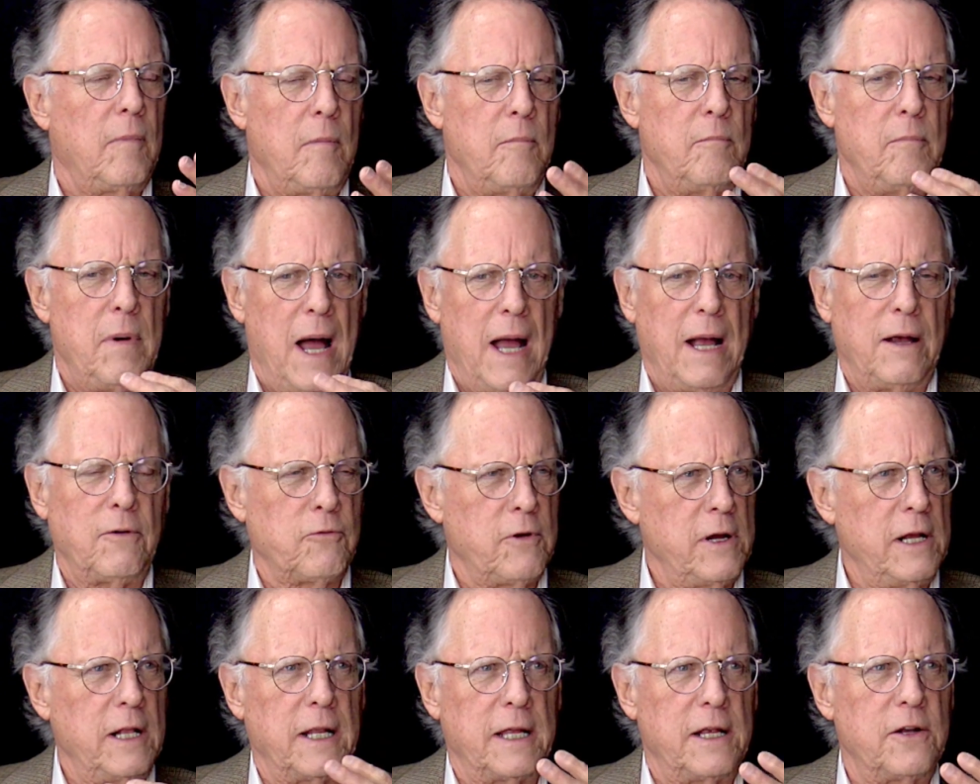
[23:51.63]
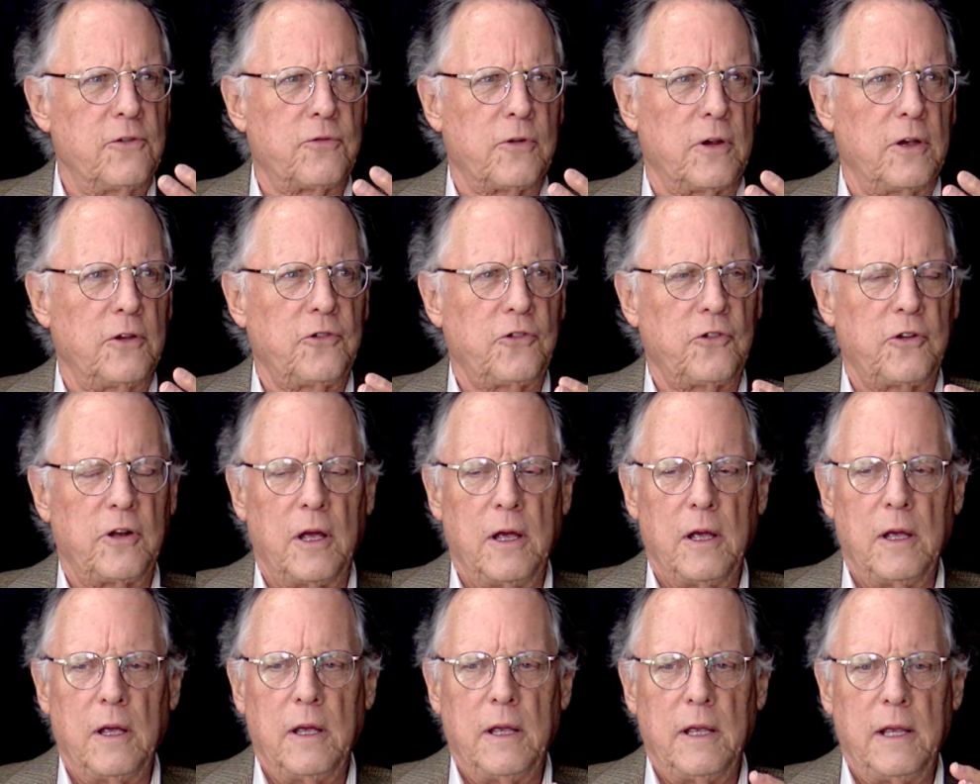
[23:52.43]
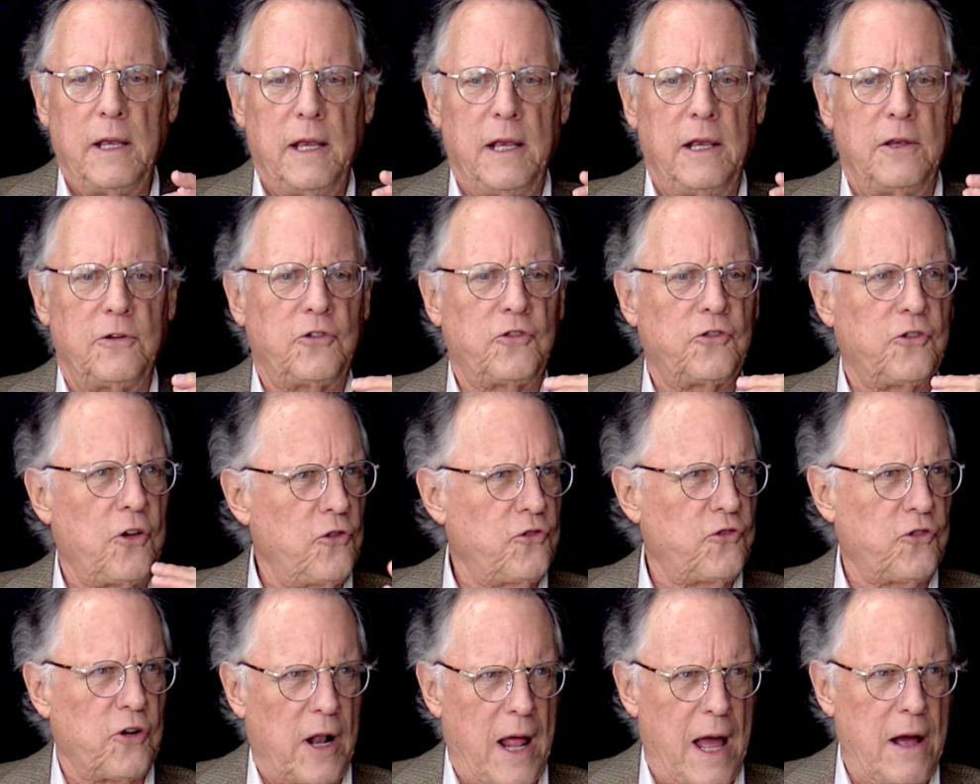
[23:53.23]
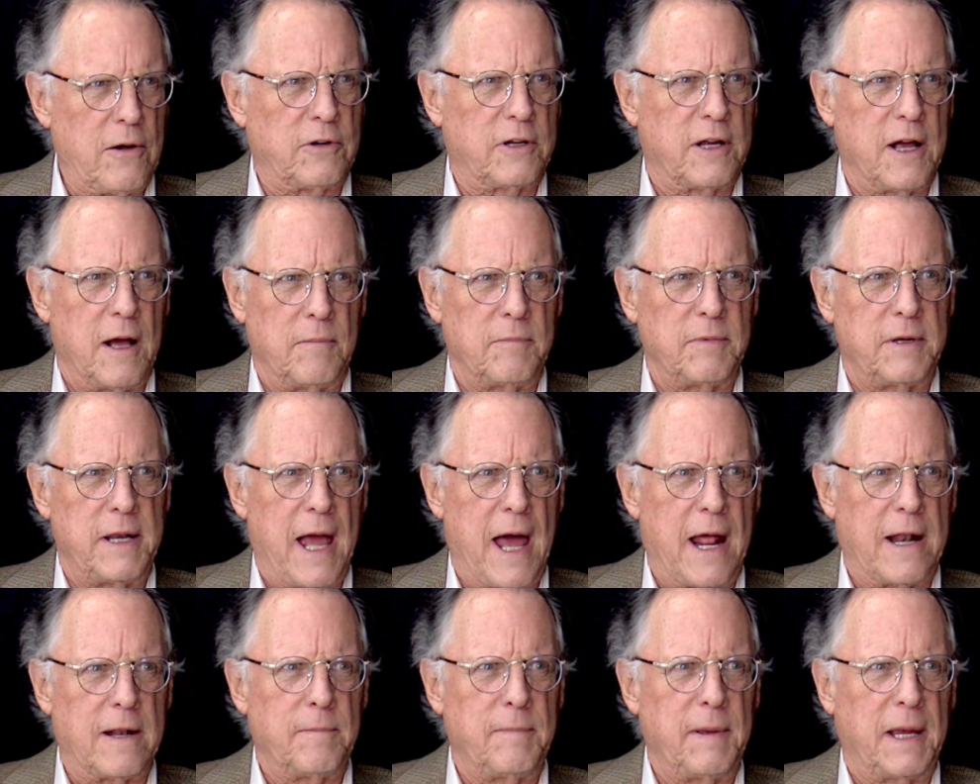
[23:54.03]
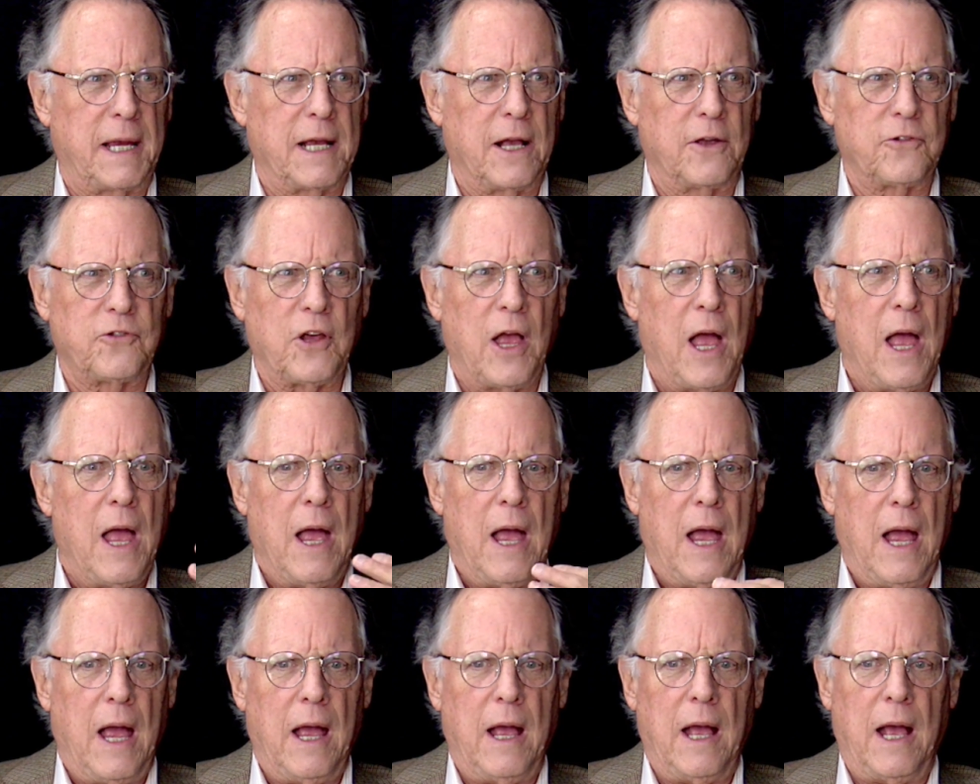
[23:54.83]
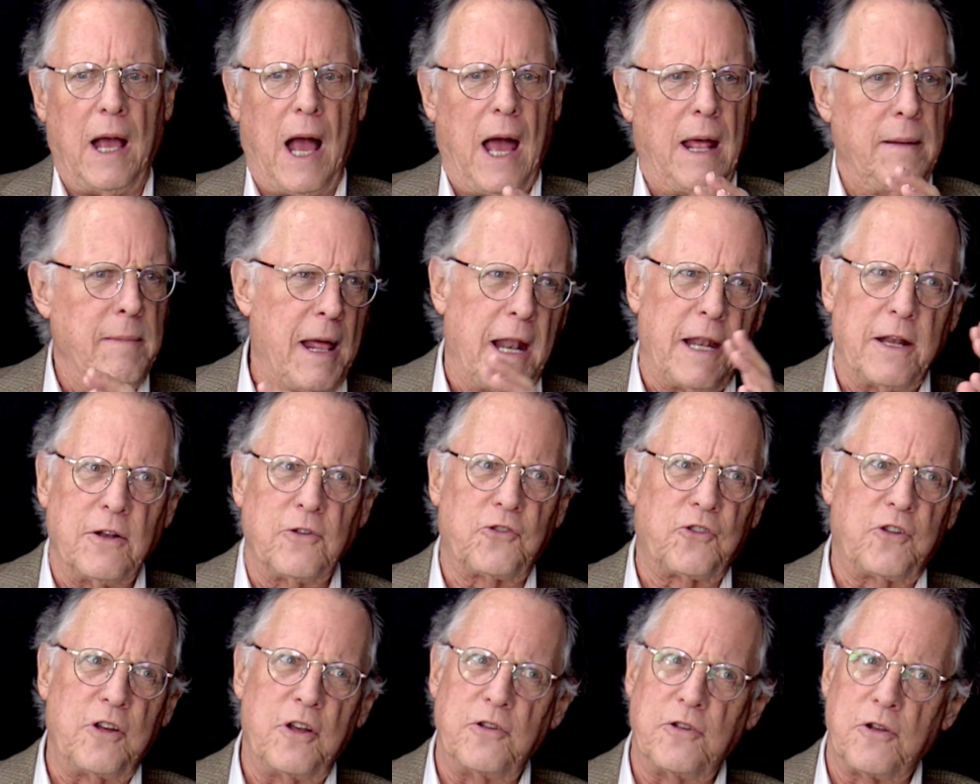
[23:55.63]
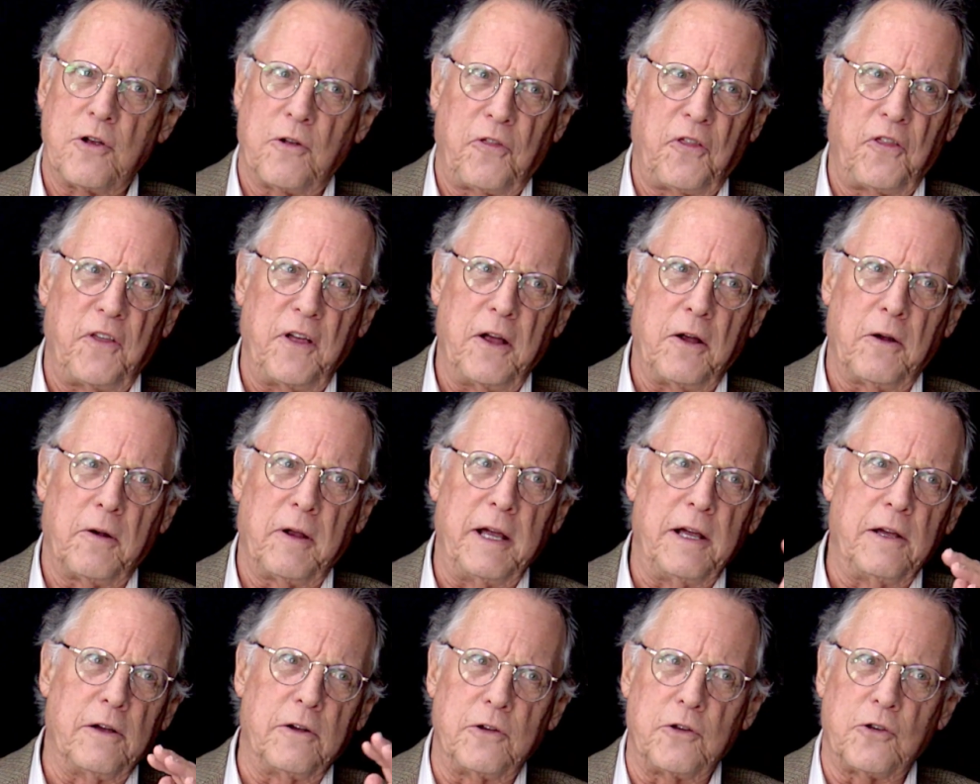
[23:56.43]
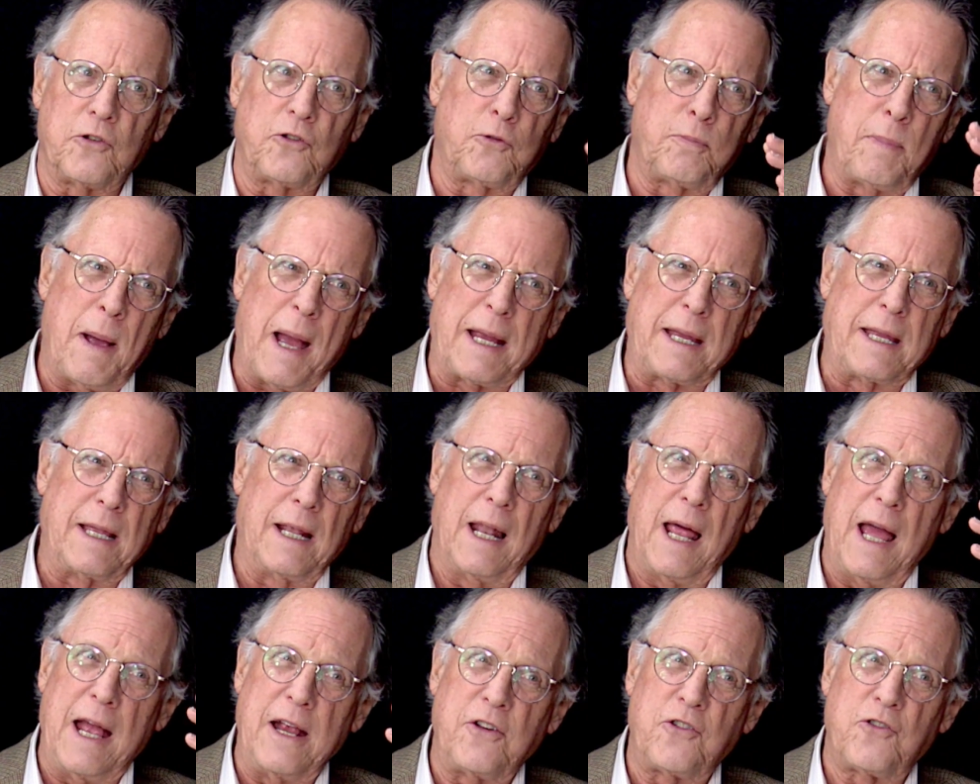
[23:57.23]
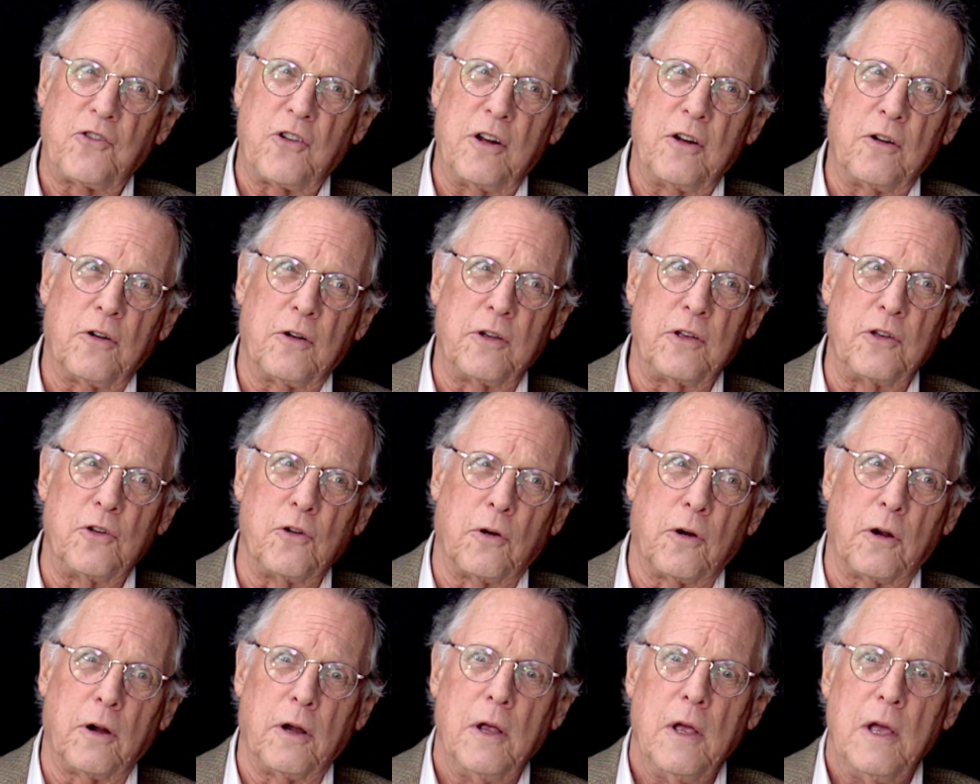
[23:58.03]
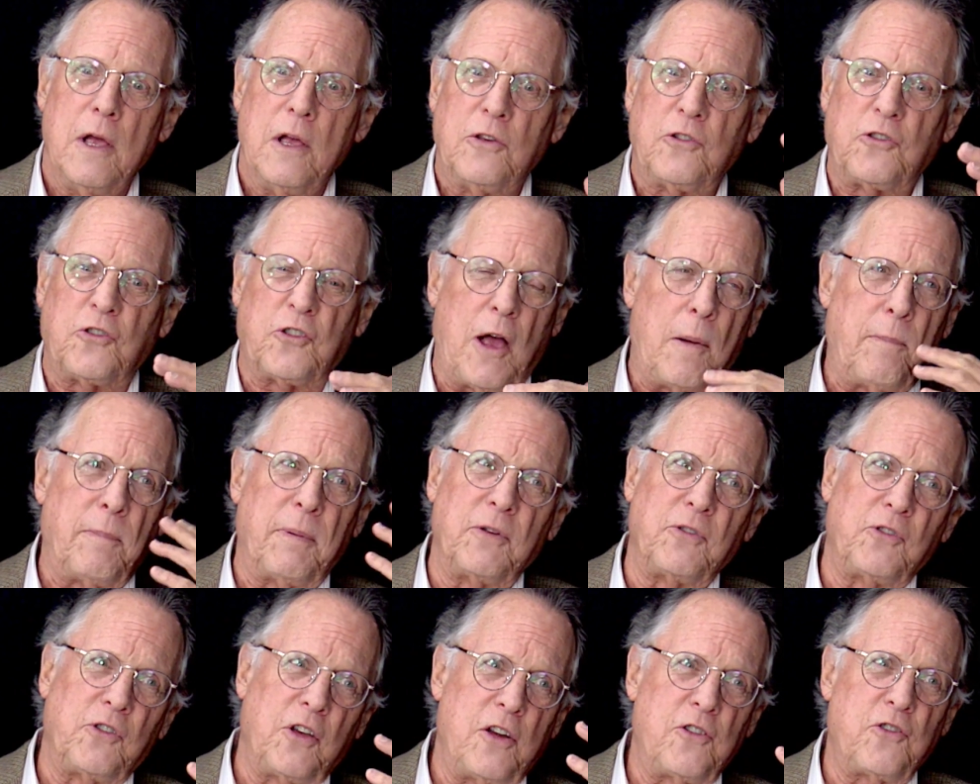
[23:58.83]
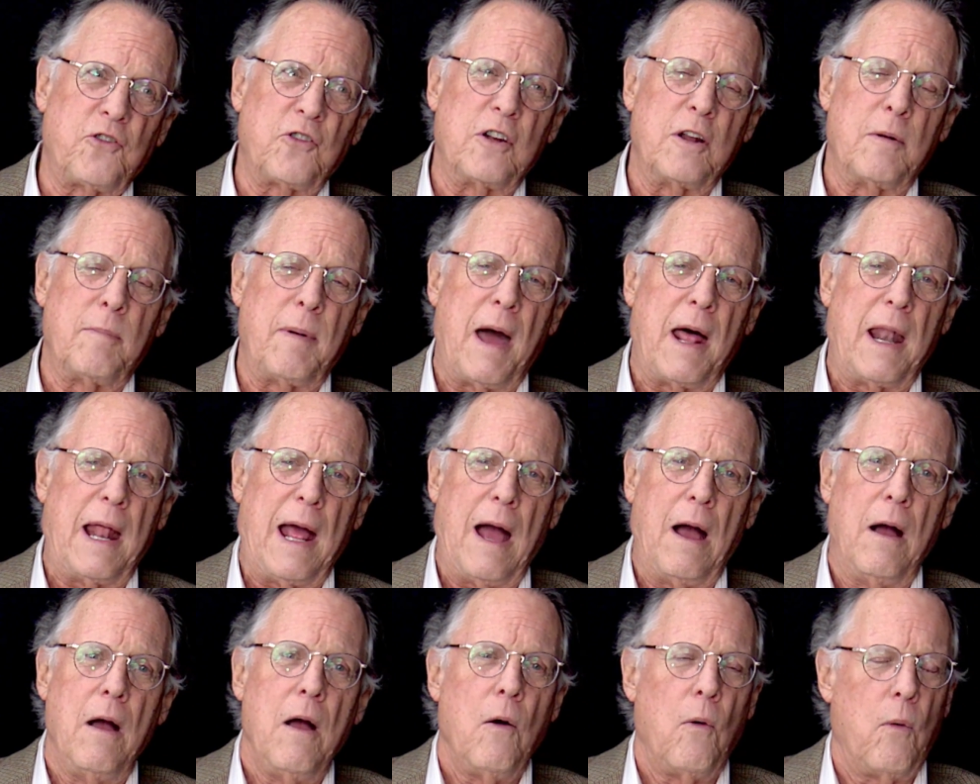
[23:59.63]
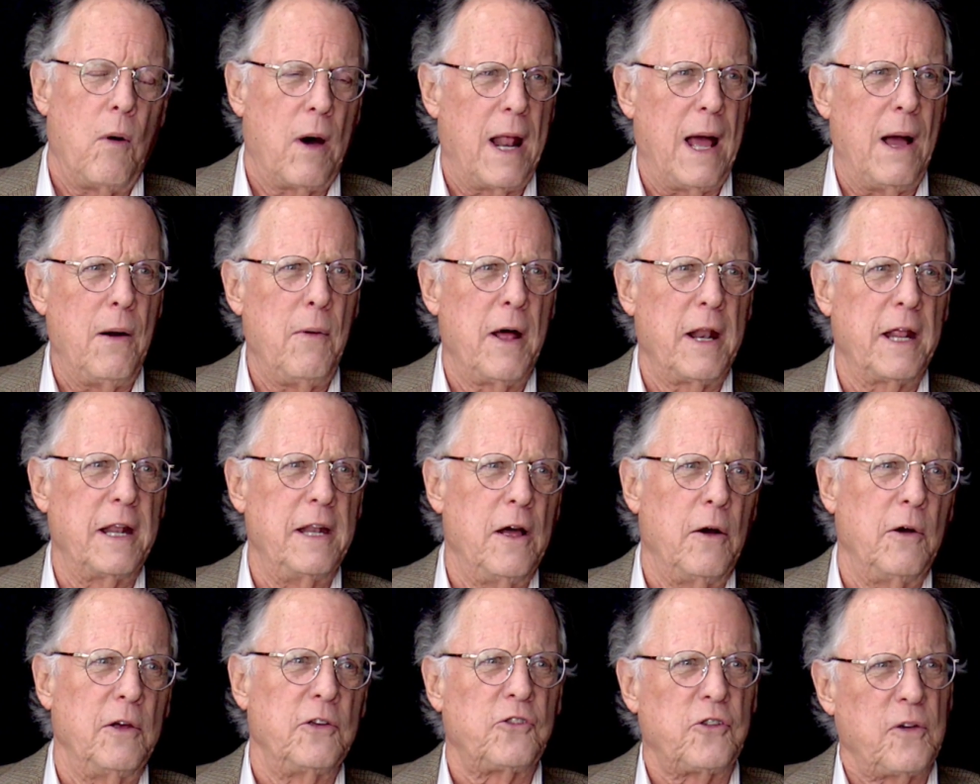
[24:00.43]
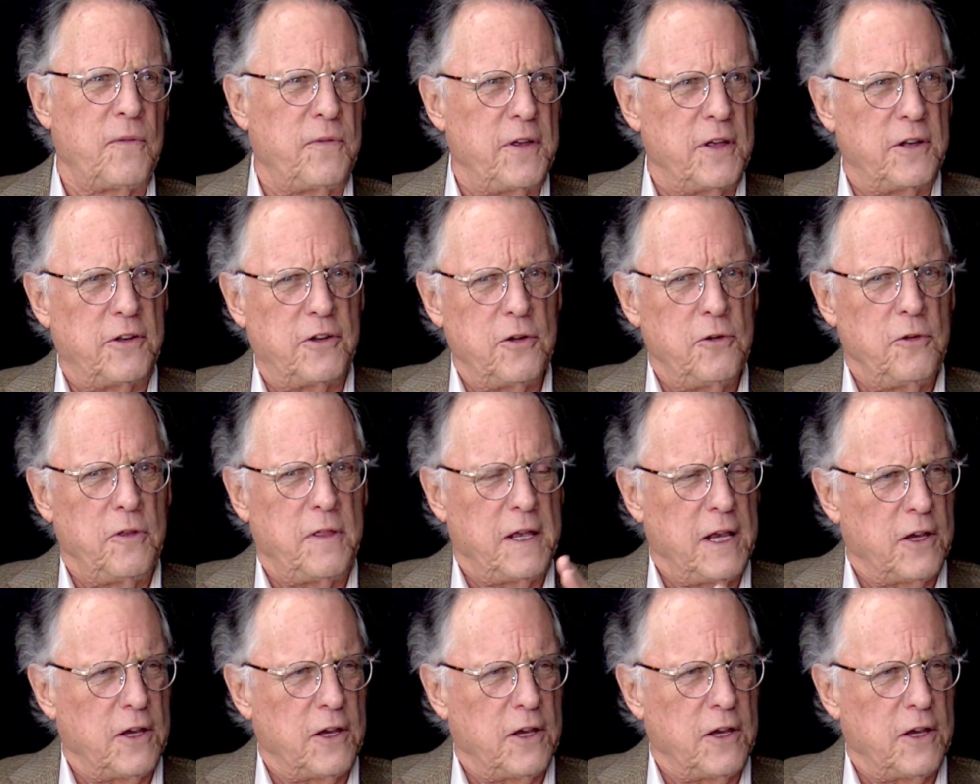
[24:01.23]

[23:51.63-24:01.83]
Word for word: My real interest is social outcome data because I'm not interested in your theory or your speculation mm-hmm. or your supposition about how. What I want to know is if you do